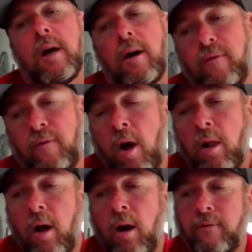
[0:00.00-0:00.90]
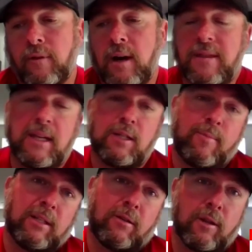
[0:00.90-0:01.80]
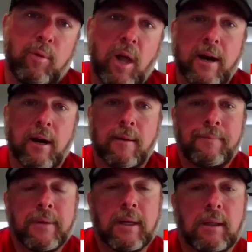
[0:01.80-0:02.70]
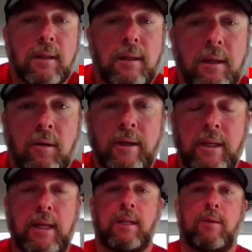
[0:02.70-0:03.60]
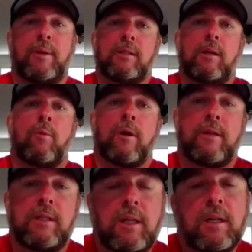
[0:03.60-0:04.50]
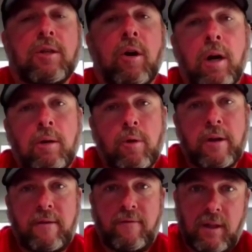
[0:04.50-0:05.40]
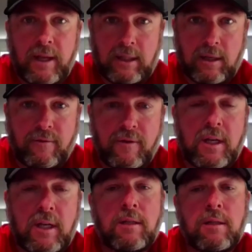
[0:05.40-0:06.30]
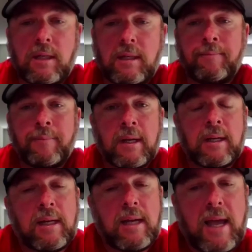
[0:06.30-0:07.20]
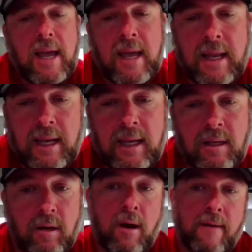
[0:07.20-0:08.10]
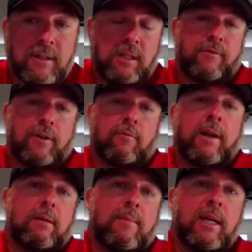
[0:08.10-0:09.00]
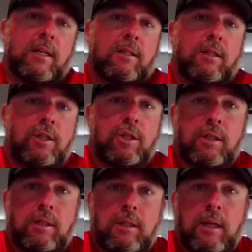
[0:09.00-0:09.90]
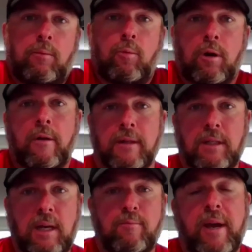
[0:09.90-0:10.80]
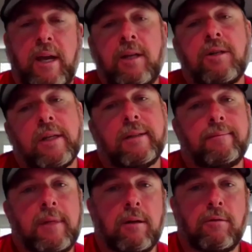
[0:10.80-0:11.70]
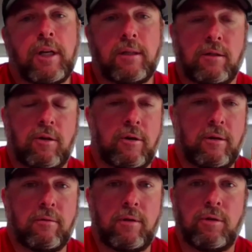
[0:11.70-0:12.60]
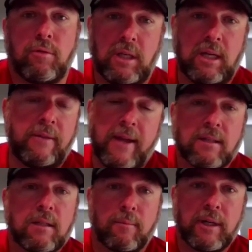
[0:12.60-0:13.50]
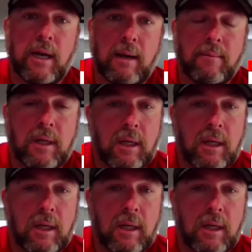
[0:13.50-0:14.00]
a fall offer, I think is based on the player. You know, it depends on where these kids are and where they feel like their fit is. And you know, obviously if they're ready to make a decision and we're on the same page, then, you know, chances are you can get that summertime